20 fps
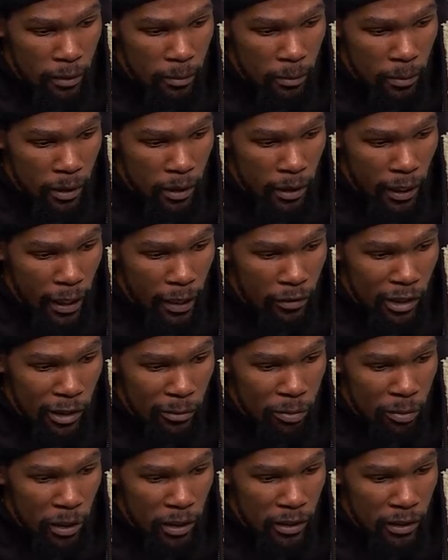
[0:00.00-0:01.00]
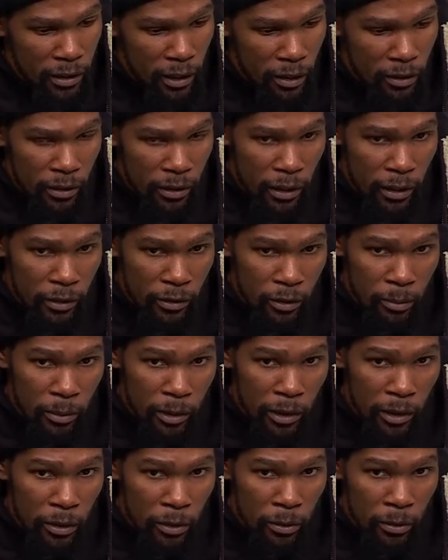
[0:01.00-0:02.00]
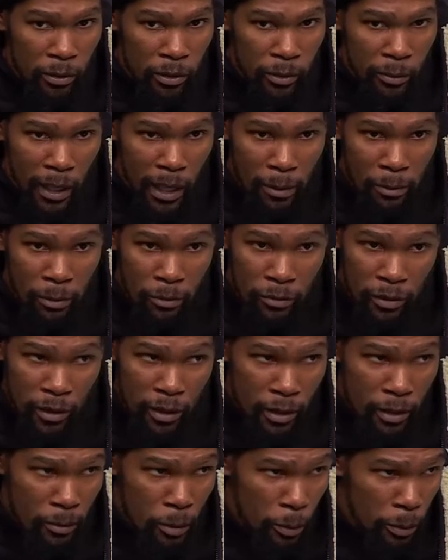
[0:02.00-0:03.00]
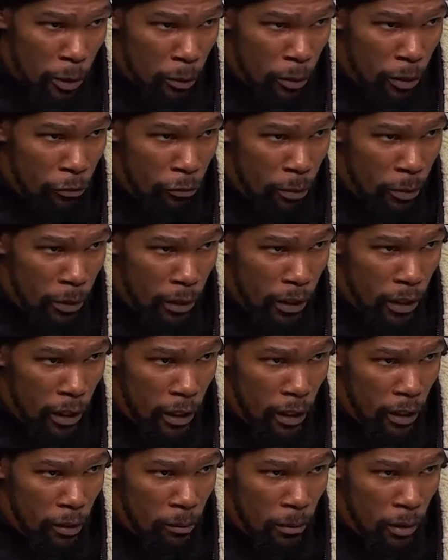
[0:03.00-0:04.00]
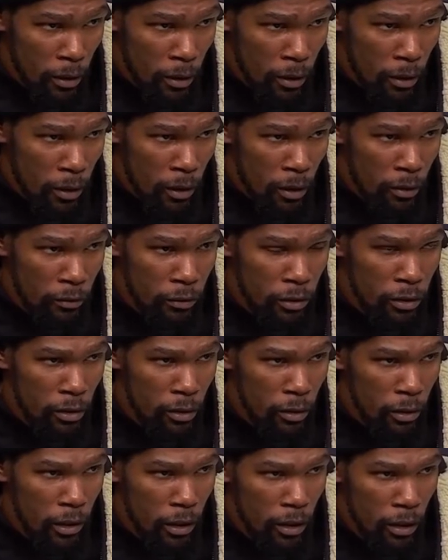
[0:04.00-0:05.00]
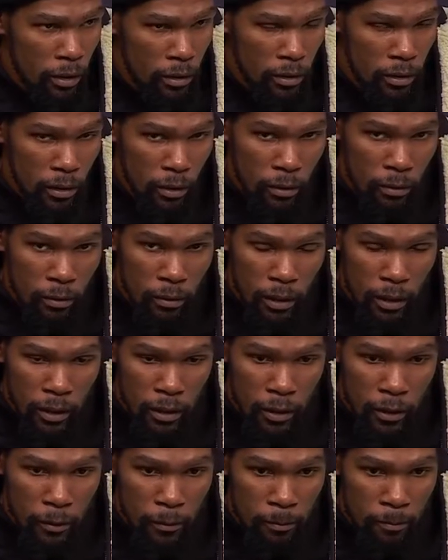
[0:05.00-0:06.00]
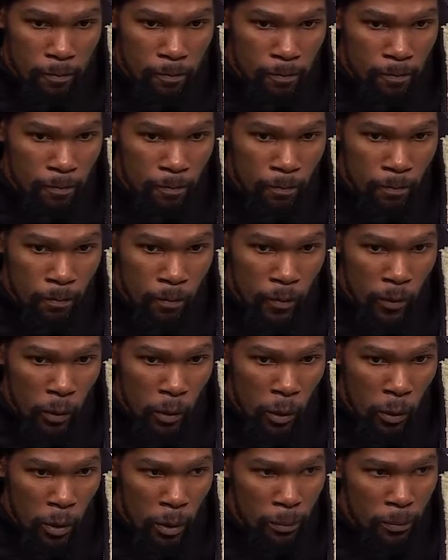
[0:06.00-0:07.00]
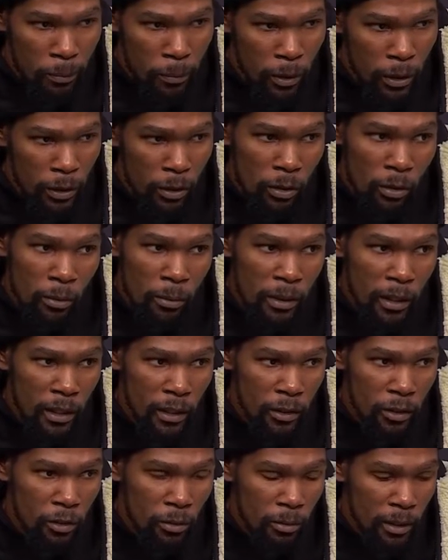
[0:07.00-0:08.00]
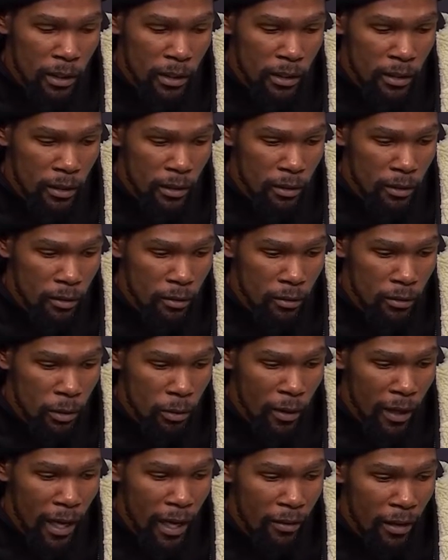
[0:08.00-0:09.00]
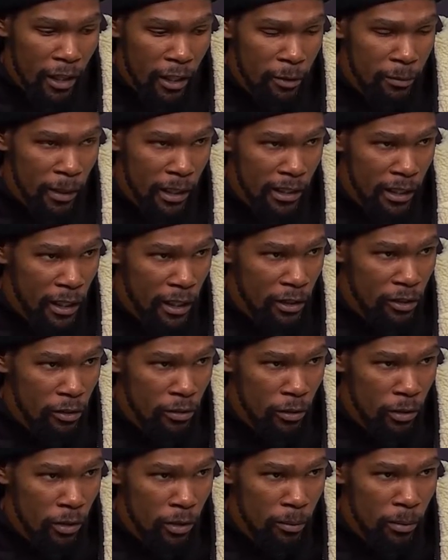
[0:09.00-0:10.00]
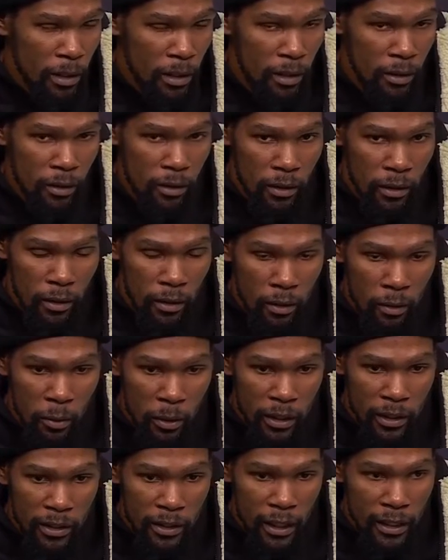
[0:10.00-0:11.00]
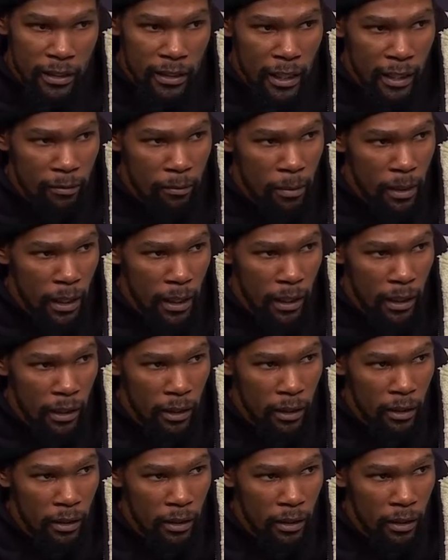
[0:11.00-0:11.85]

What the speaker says: But having his presence out there is going to be huge. I'm happy for him. He's been away from the game for so long. So we don't want to put too high expectations on him. But, you know, we're excited to have him back.